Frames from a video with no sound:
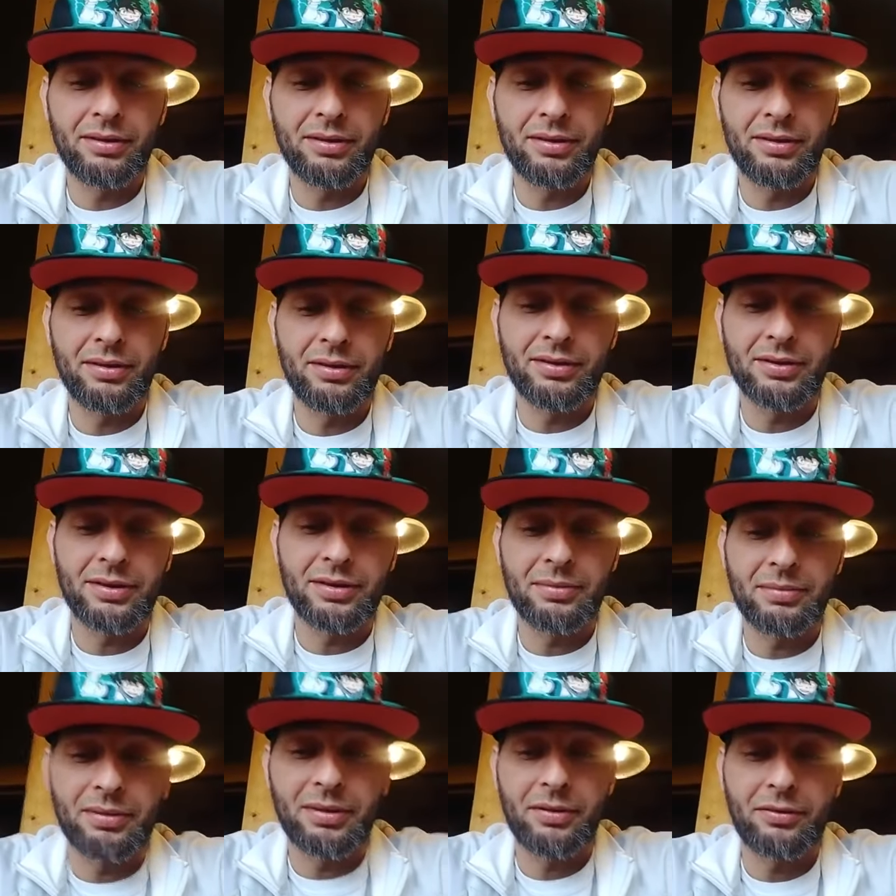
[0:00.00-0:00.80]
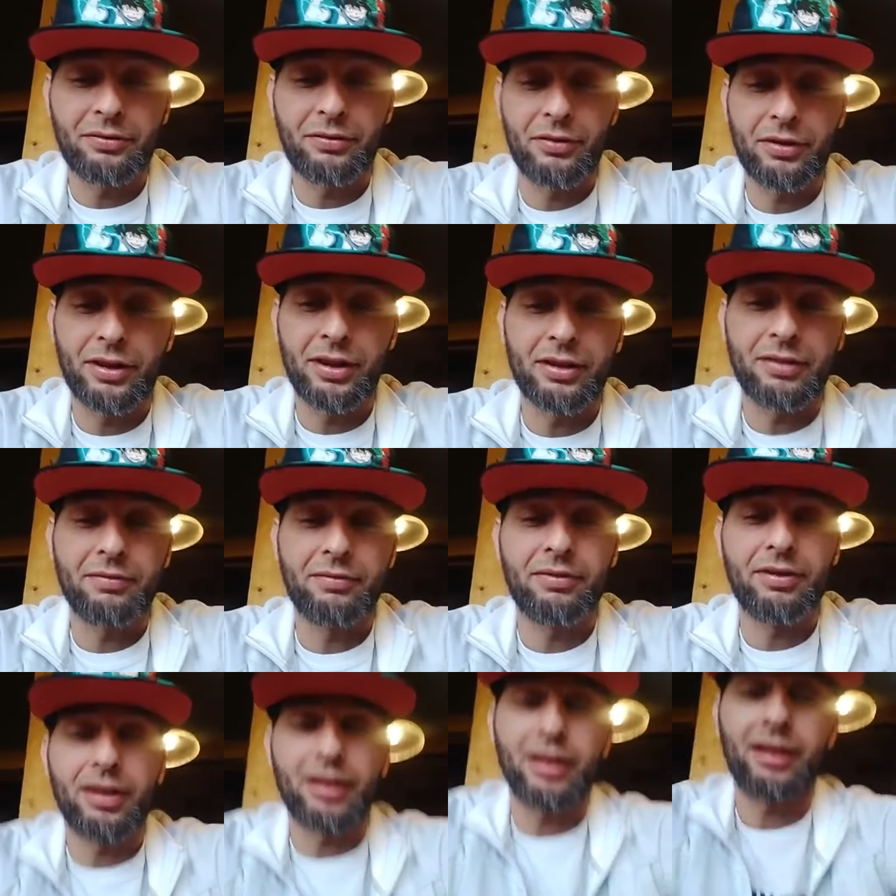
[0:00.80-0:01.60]
You sent me a friend
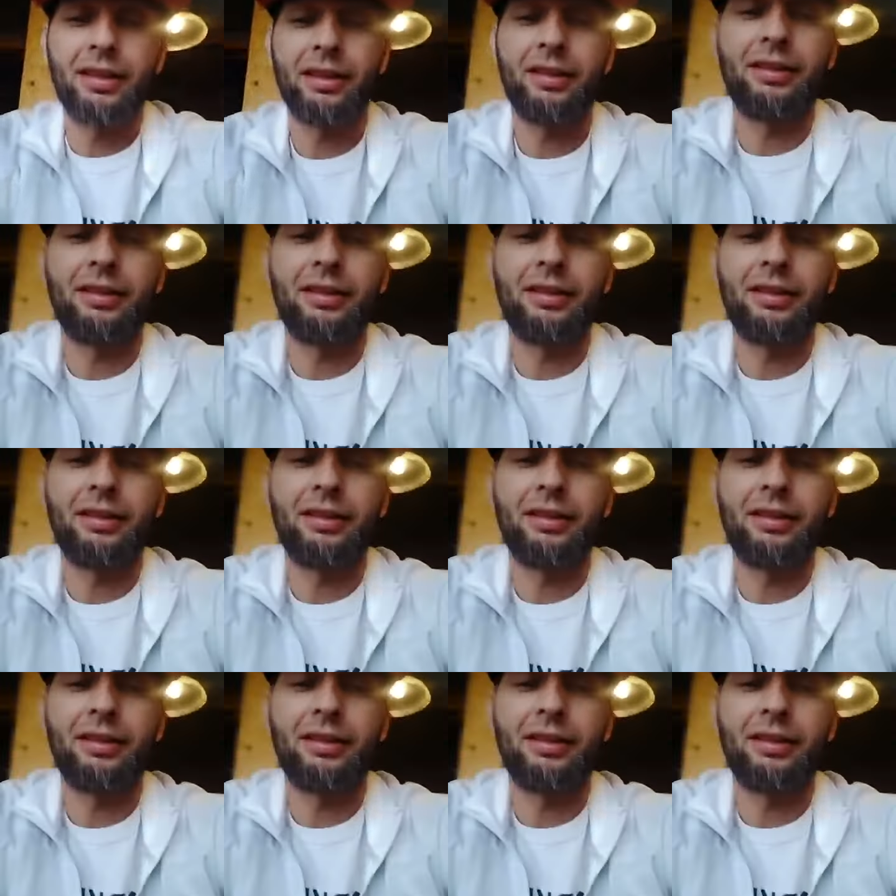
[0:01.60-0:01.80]
invite.